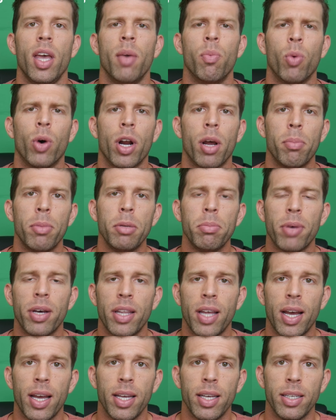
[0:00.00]
And what I mean by
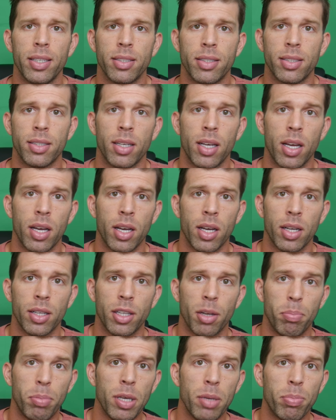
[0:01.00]
that is
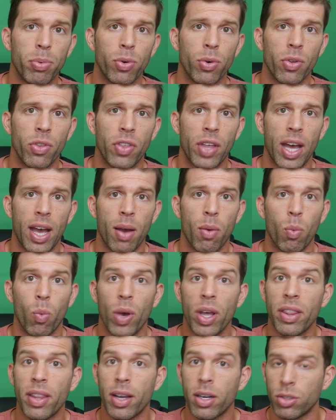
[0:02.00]
the people that
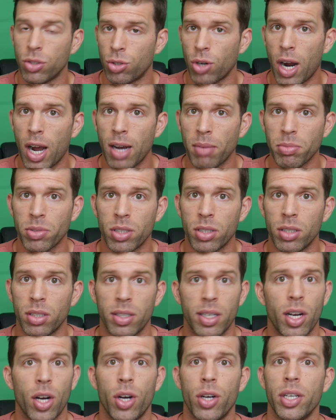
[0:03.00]
when they're dropped,
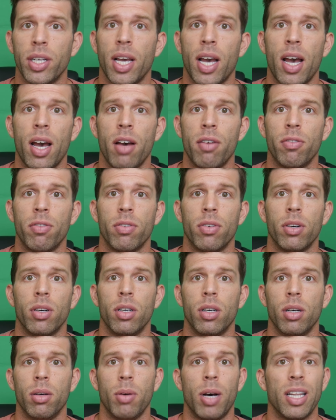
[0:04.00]
they already have
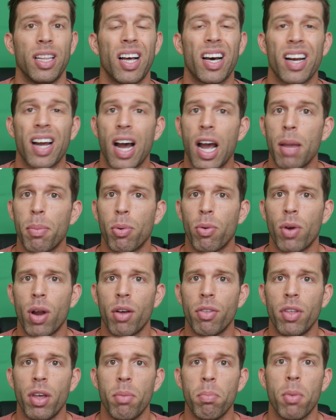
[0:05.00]
a lot of hype
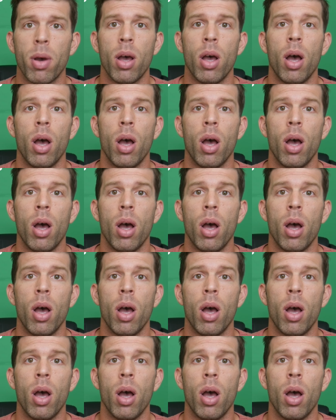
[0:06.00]
around them,